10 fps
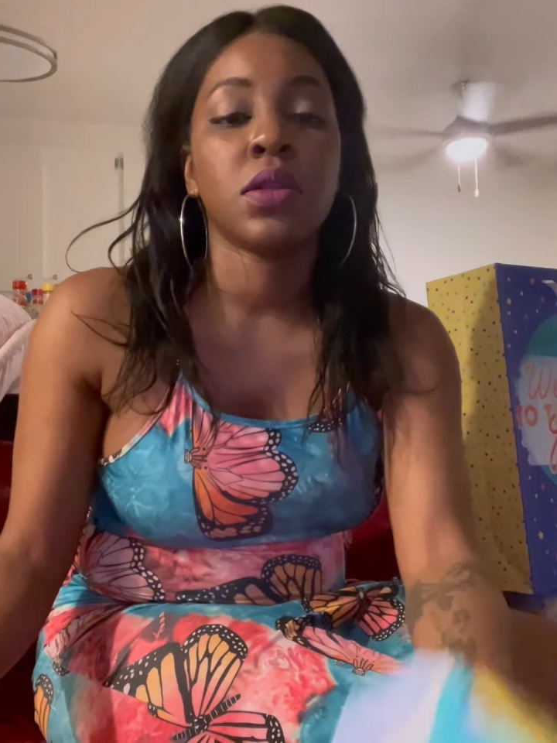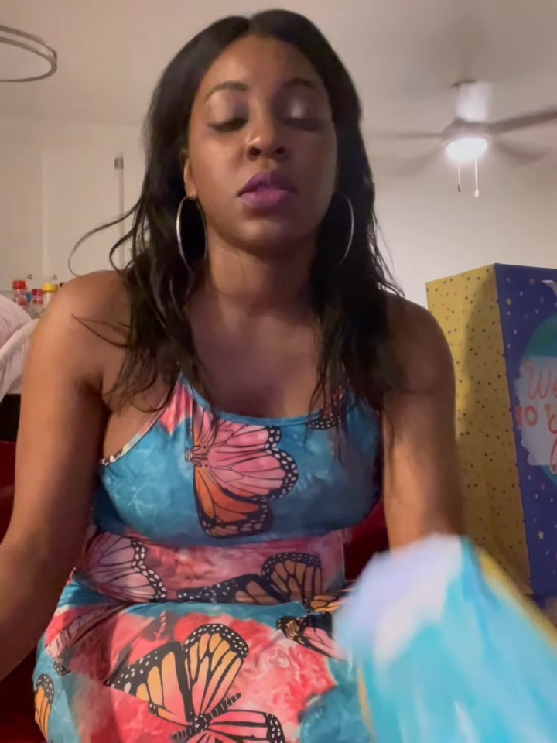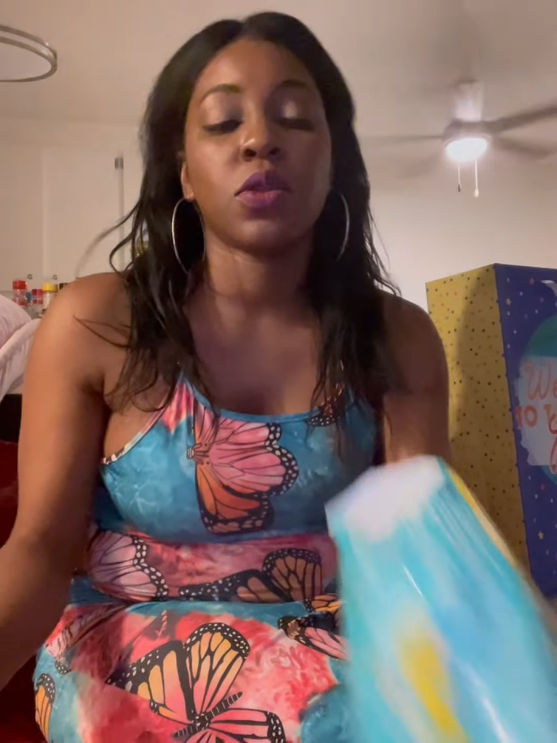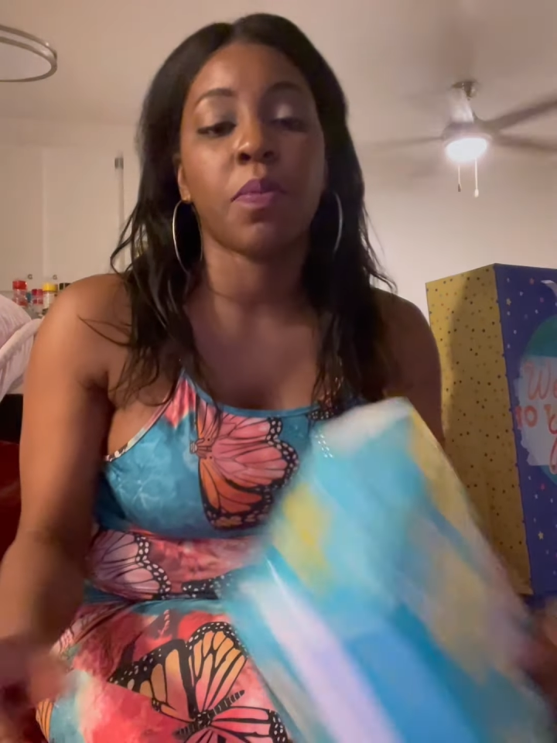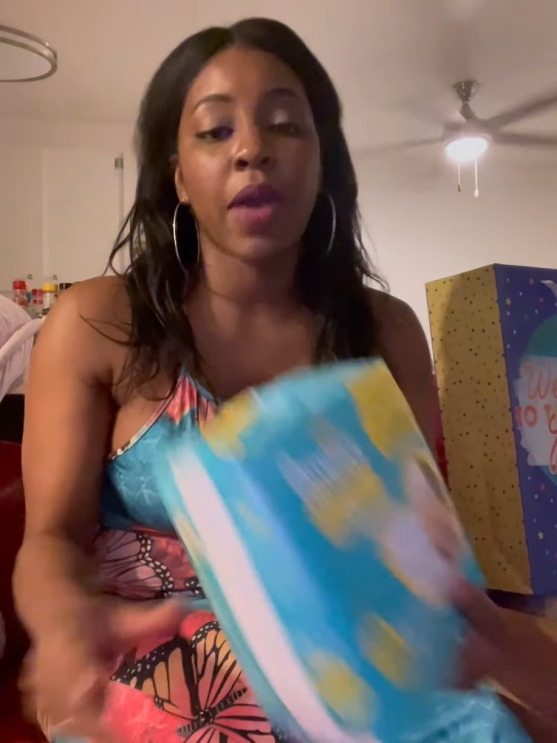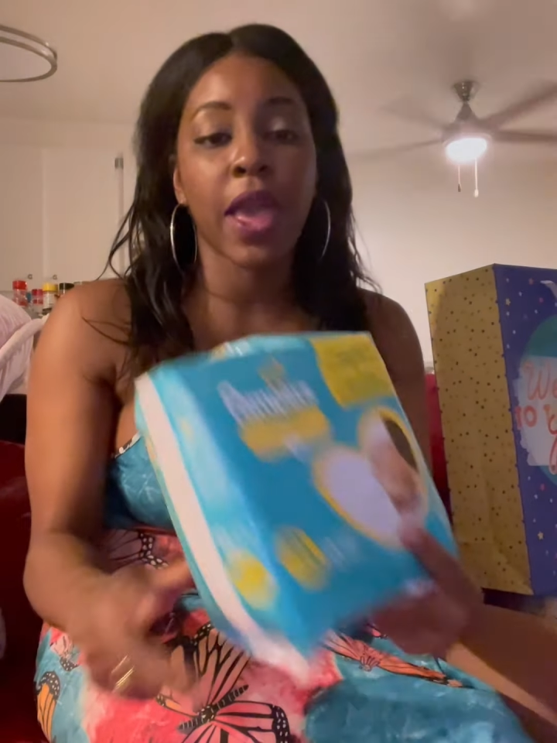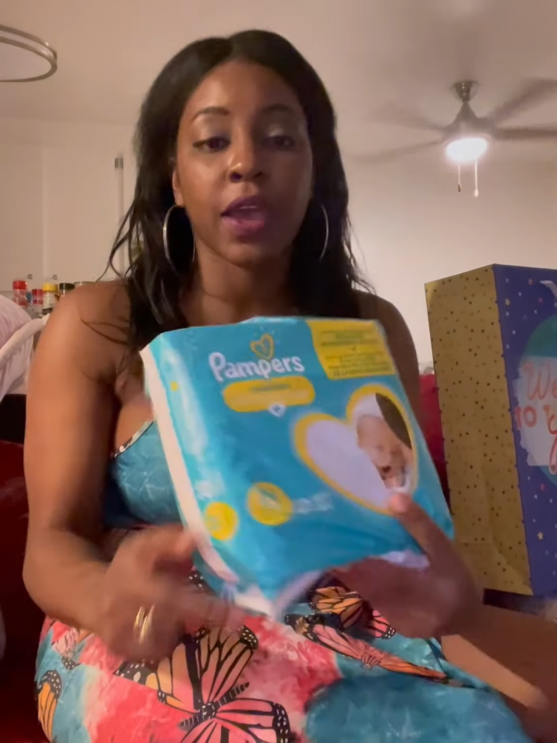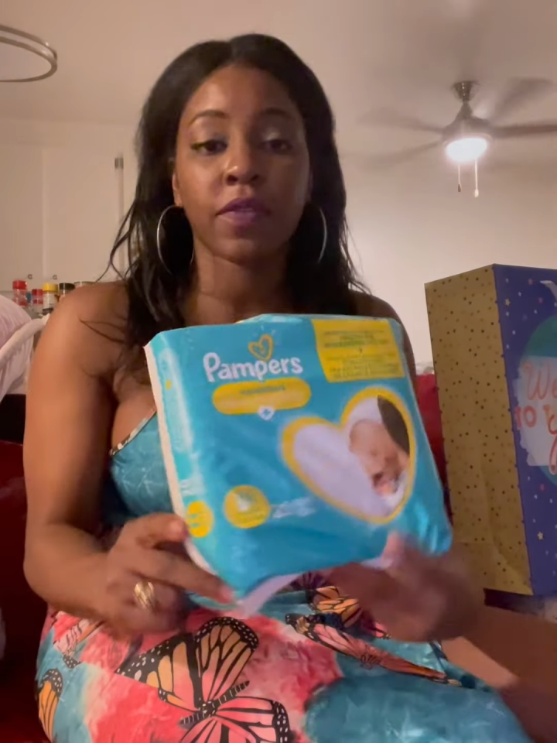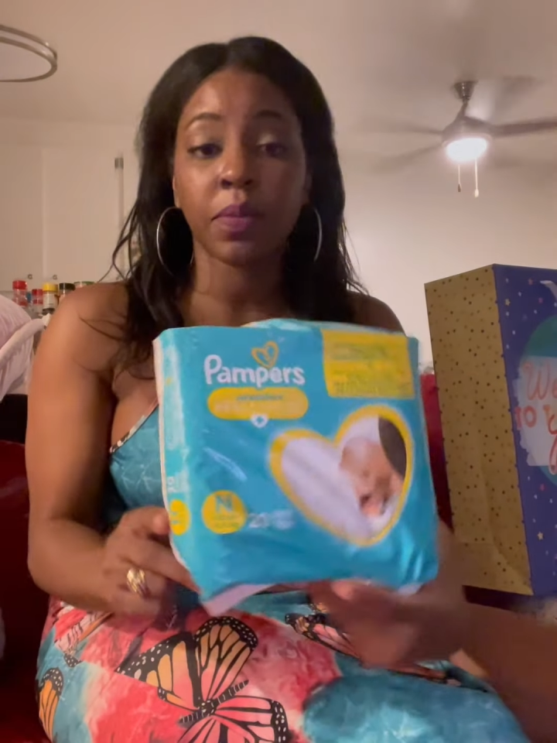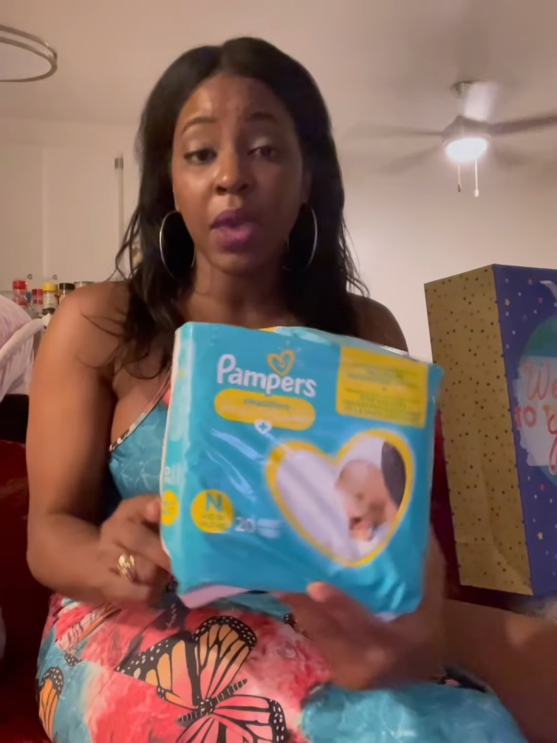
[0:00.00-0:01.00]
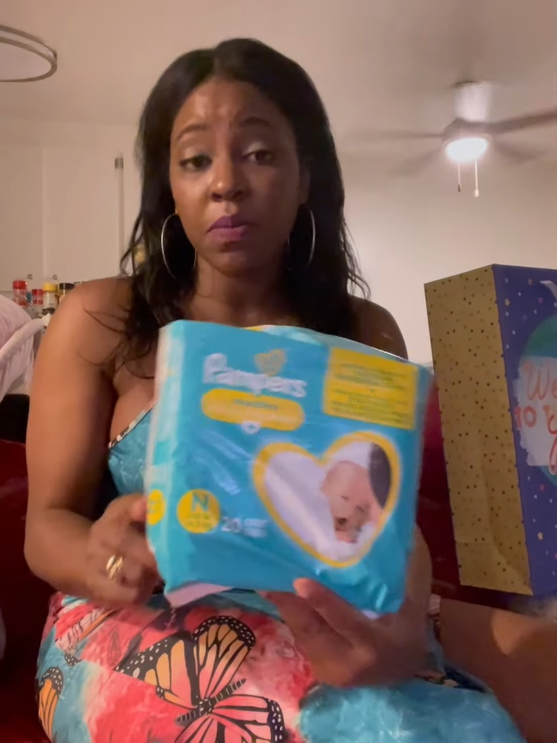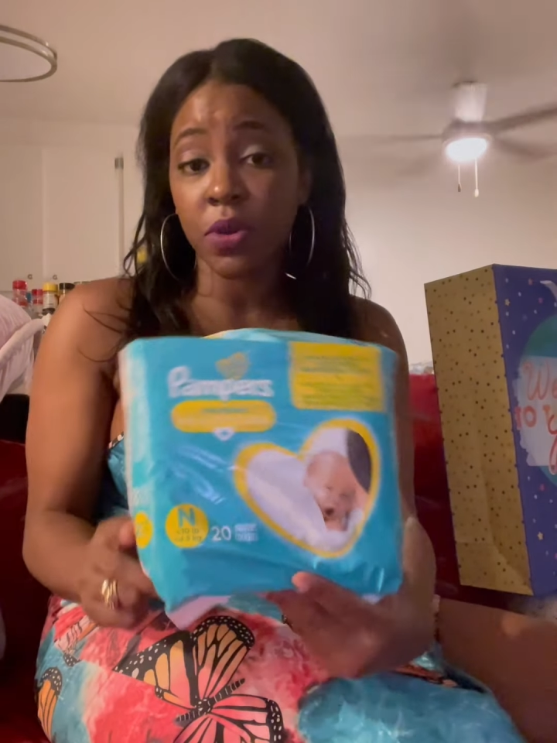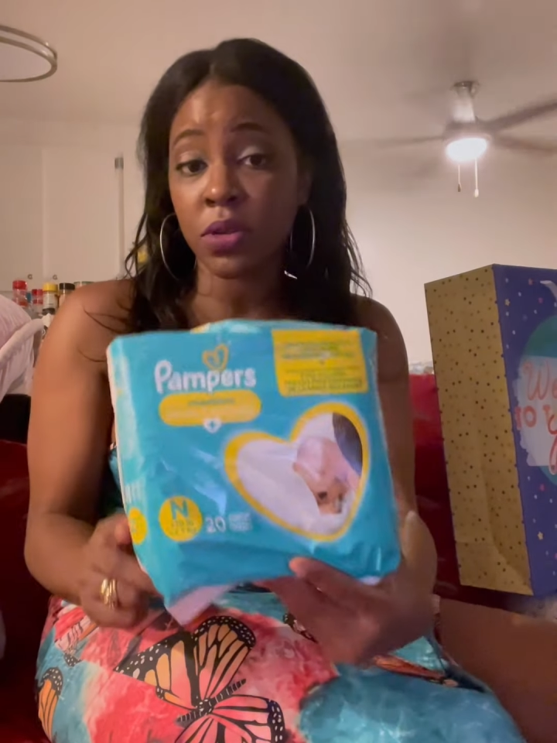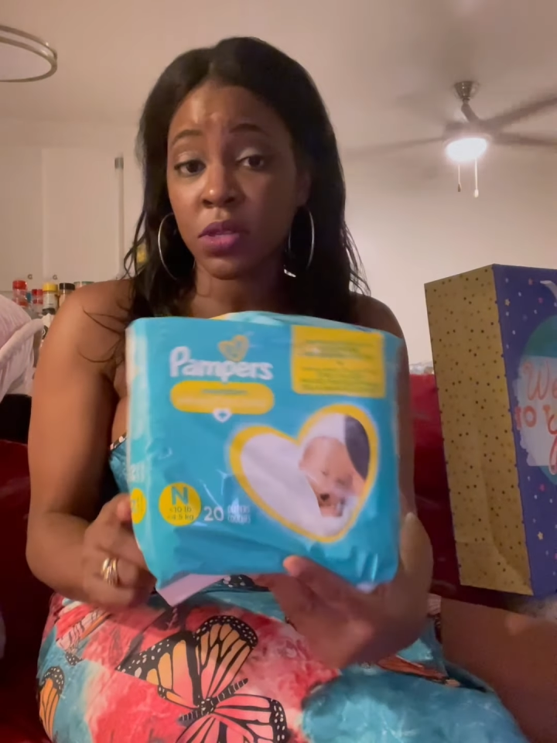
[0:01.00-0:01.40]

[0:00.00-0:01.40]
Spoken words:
little bag of the Pampers.